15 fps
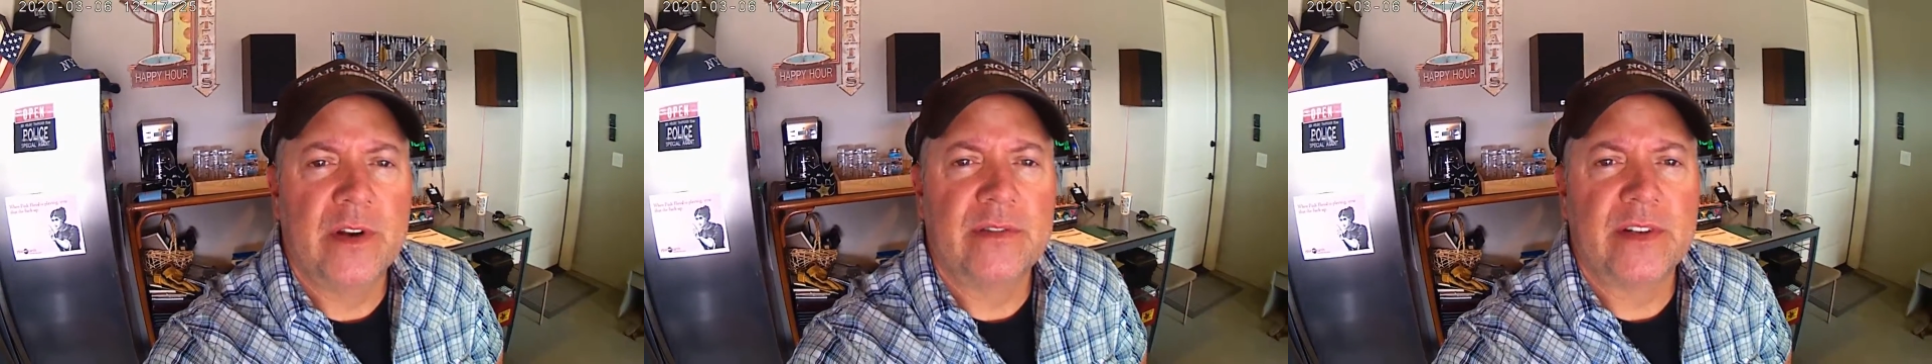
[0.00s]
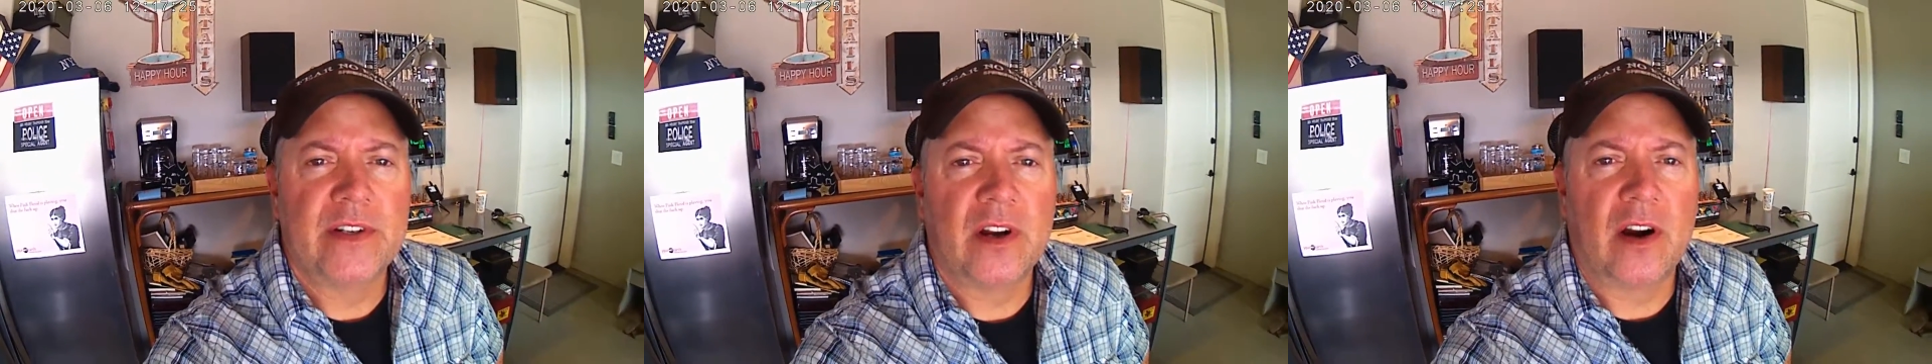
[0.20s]

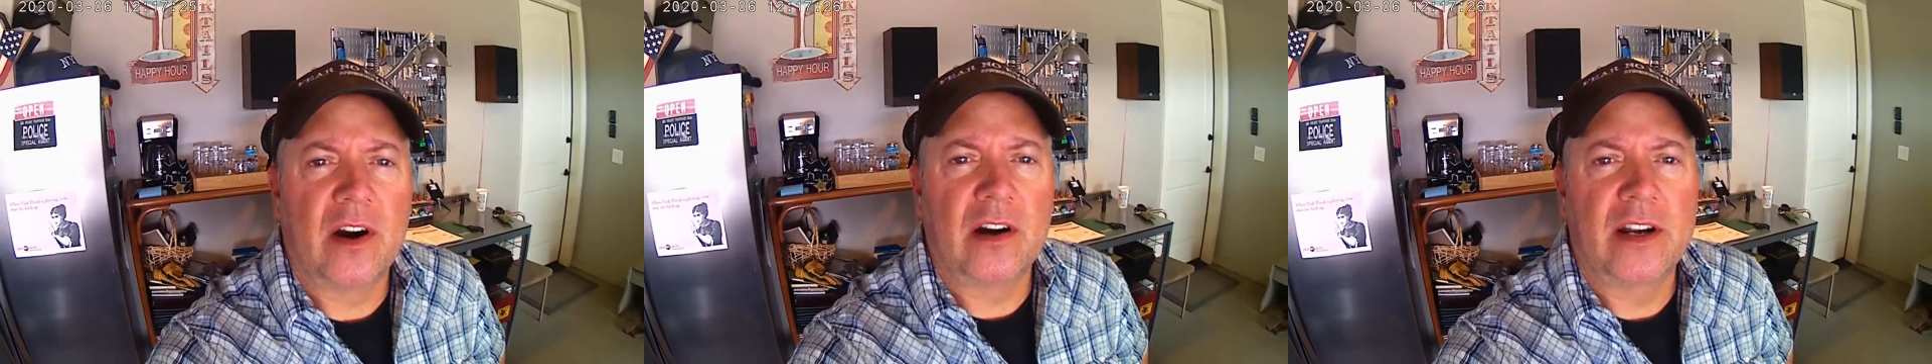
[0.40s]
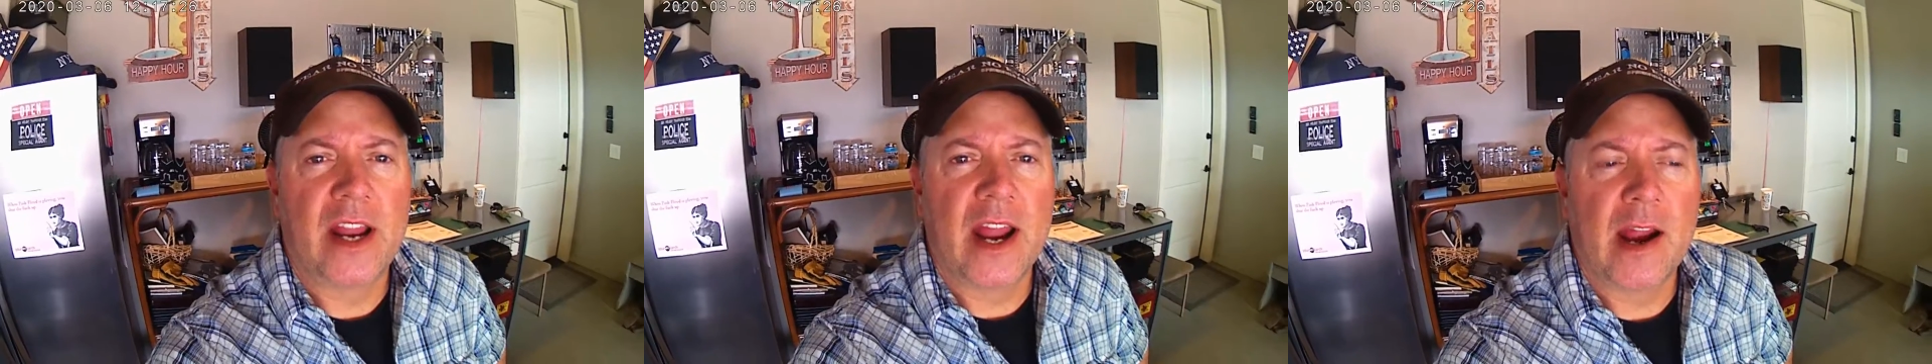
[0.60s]

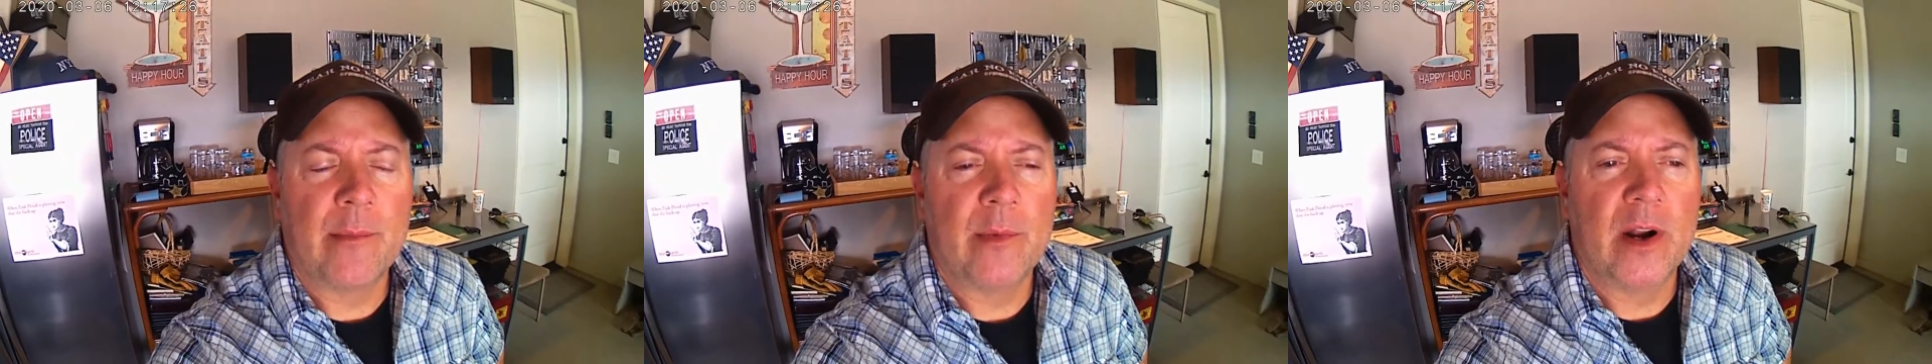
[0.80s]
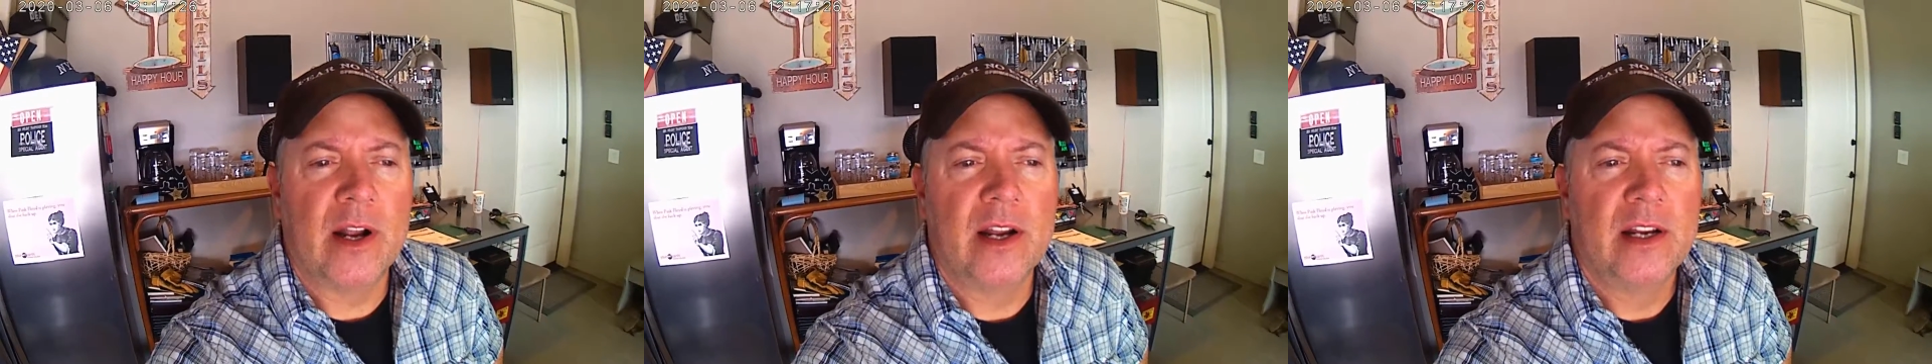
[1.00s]
Vivitar
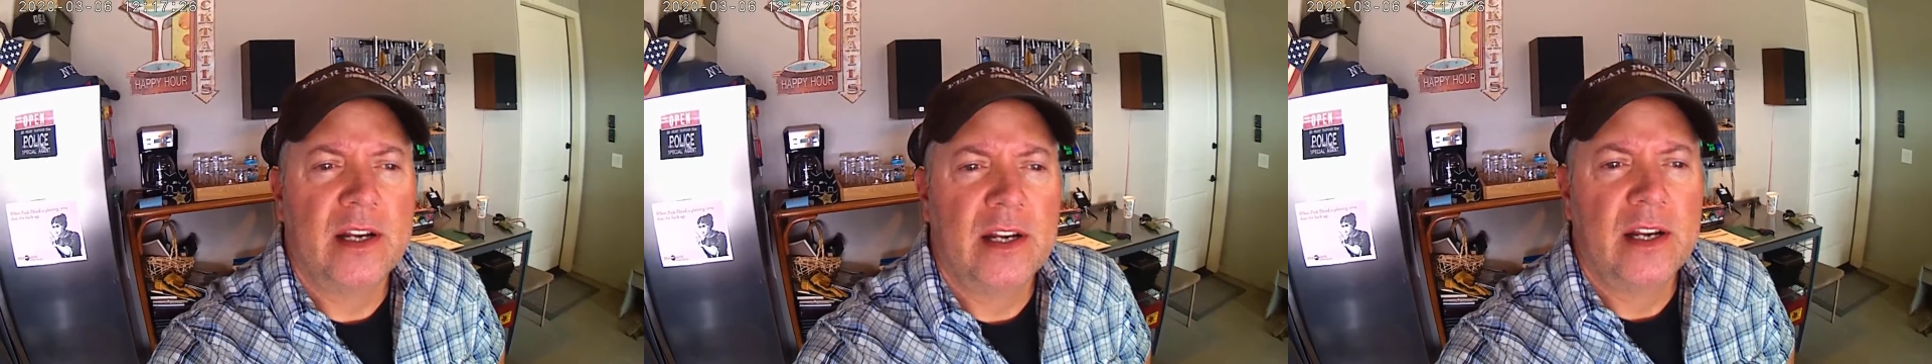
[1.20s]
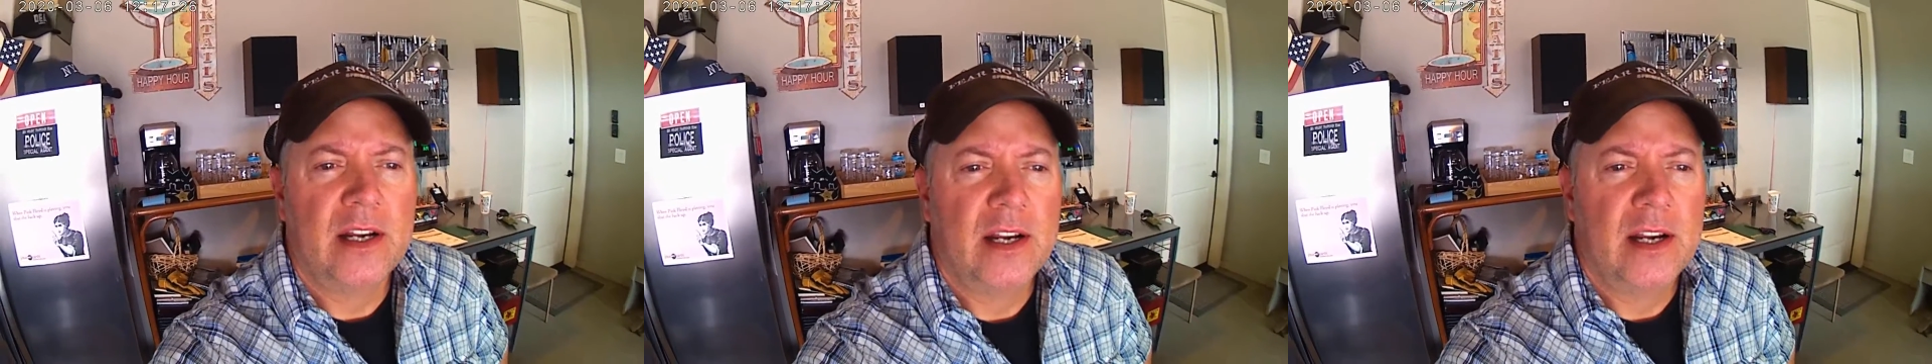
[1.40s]
camera.